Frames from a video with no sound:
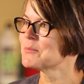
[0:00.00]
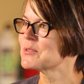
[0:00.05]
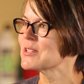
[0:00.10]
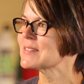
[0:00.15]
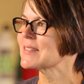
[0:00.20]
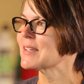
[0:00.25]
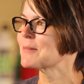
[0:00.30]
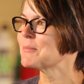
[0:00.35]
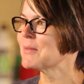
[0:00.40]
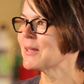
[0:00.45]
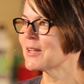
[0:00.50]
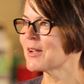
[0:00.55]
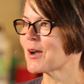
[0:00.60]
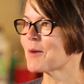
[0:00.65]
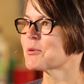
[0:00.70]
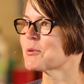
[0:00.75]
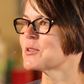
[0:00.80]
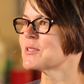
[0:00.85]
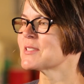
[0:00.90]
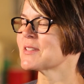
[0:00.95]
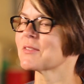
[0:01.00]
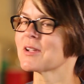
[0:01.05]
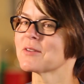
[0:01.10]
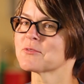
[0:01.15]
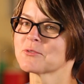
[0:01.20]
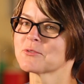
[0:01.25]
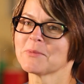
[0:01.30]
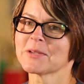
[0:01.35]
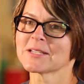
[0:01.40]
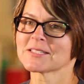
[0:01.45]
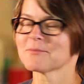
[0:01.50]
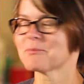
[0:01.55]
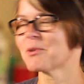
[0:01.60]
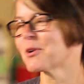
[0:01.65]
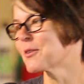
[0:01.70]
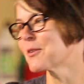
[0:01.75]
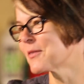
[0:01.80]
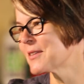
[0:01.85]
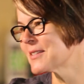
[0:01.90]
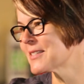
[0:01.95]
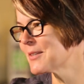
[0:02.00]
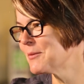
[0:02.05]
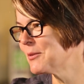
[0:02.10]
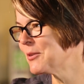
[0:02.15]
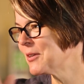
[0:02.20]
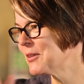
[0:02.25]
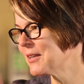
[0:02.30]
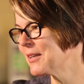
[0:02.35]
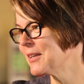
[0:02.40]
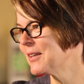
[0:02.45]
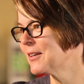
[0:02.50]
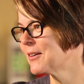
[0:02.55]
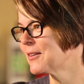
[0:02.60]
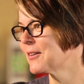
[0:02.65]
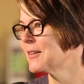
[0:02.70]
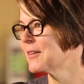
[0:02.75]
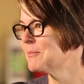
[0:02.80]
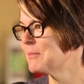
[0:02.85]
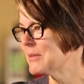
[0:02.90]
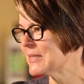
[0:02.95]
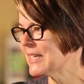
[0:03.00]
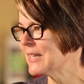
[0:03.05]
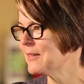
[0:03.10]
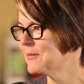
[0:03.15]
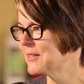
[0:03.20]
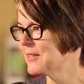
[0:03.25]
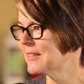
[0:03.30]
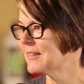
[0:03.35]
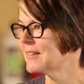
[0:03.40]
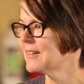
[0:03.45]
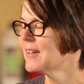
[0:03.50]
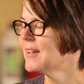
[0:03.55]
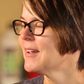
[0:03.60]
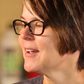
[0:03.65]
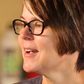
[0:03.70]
Just like many opportunities have come to me because I'm part of this community here in Batavia.